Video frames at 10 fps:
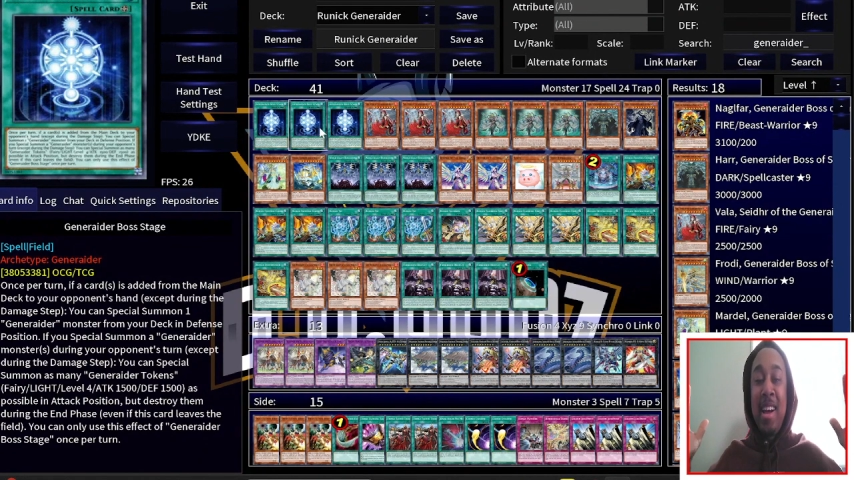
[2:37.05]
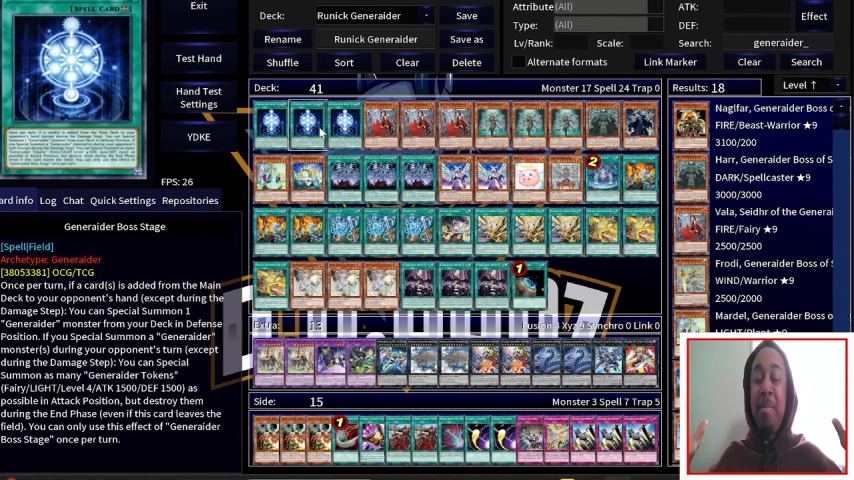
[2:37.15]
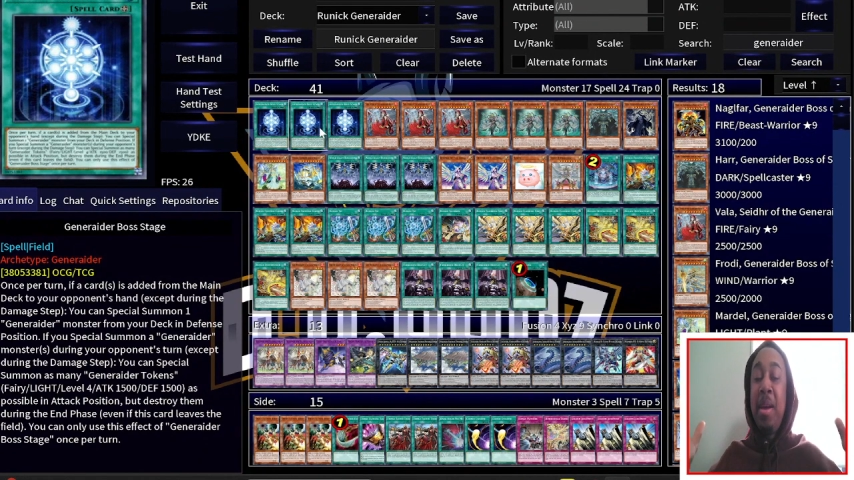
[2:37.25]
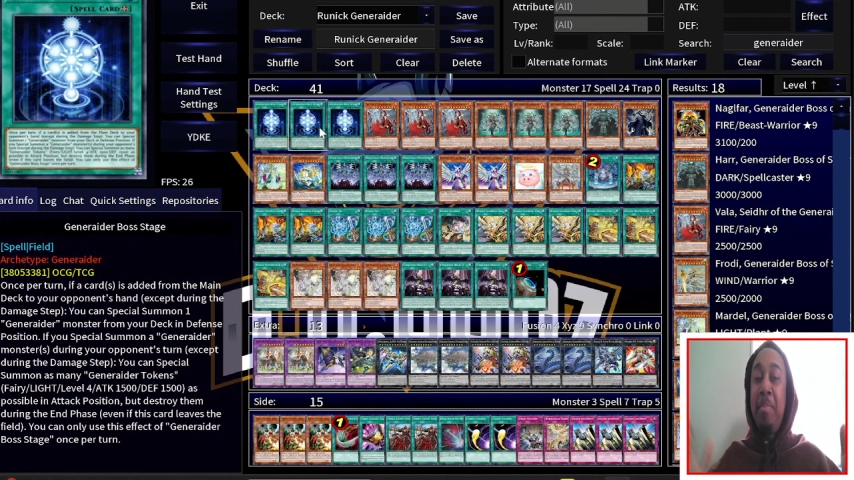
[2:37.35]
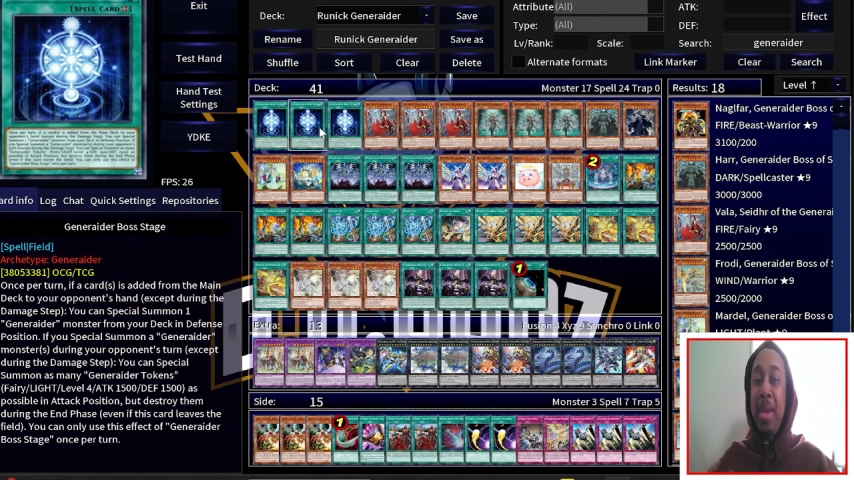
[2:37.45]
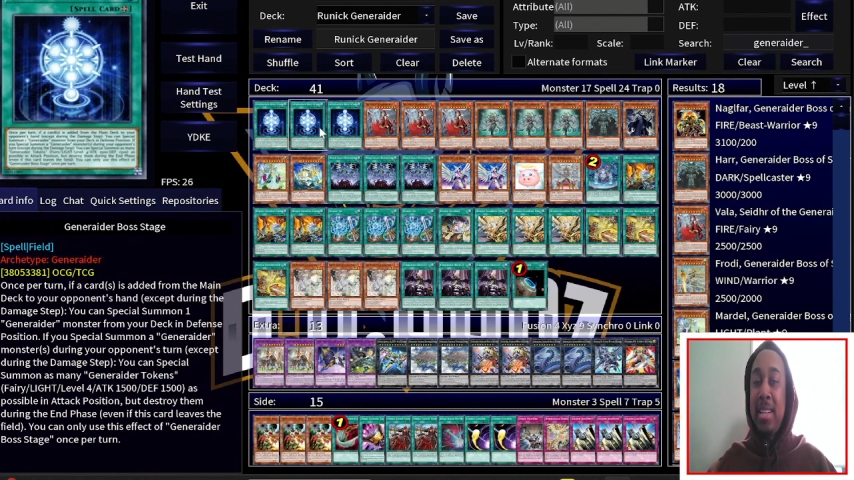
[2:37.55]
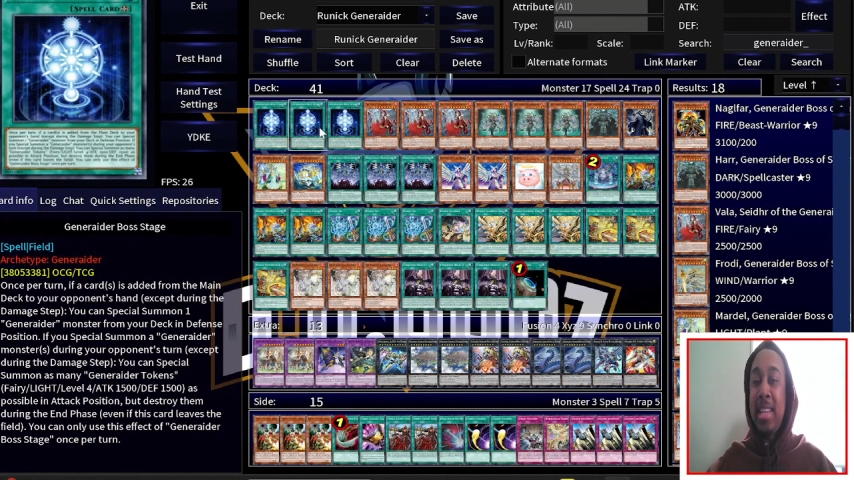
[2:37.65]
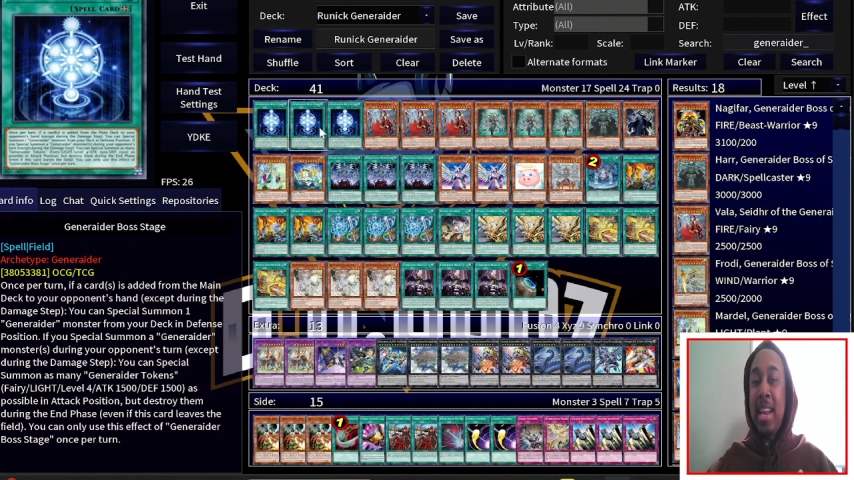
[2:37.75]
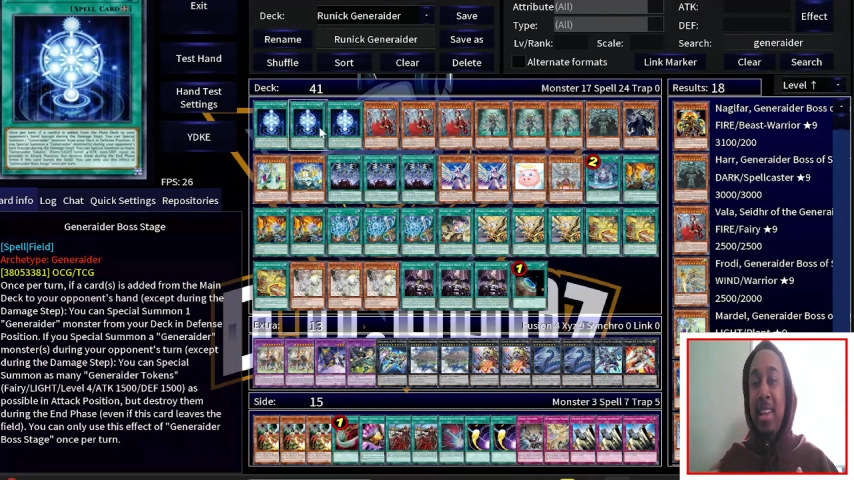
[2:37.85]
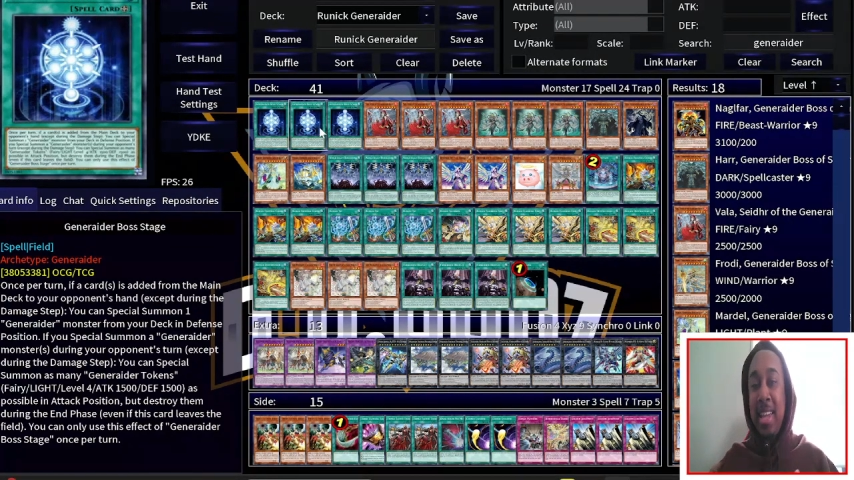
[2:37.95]
I mean, a banish,
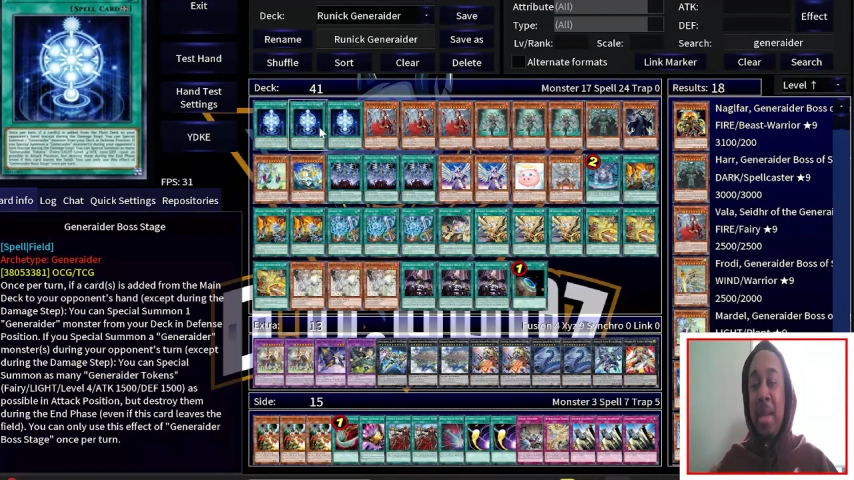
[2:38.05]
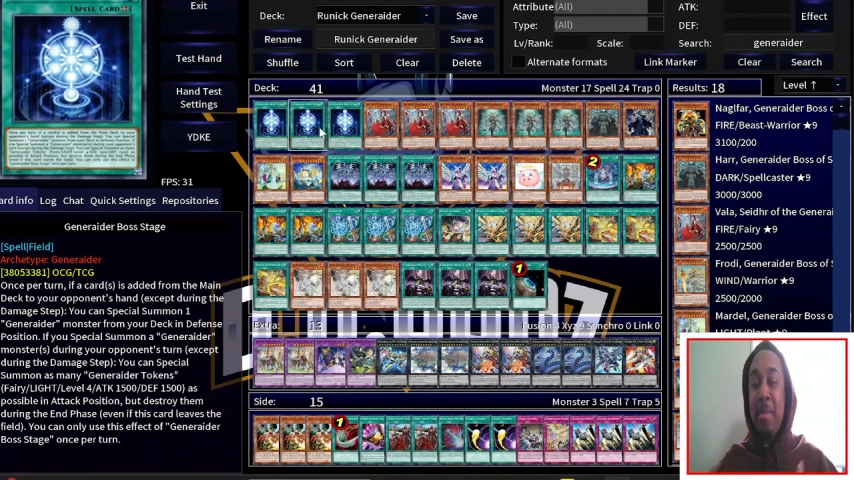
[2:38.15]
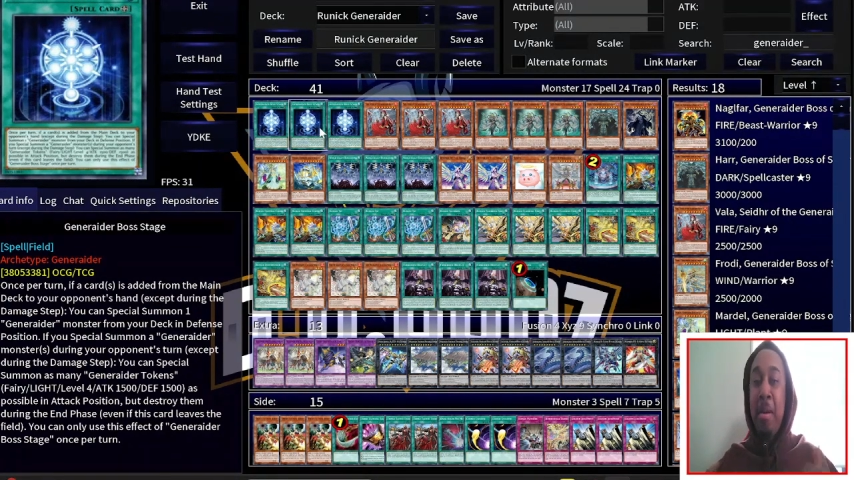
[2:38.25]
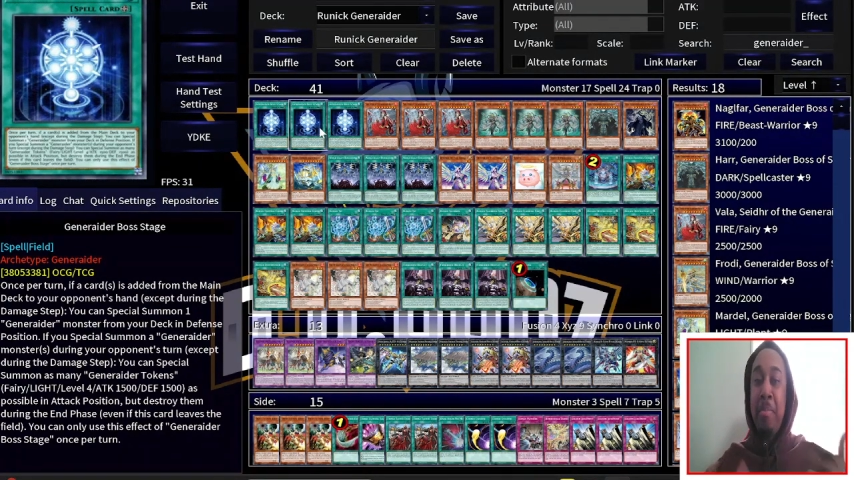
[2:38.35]
not negate, but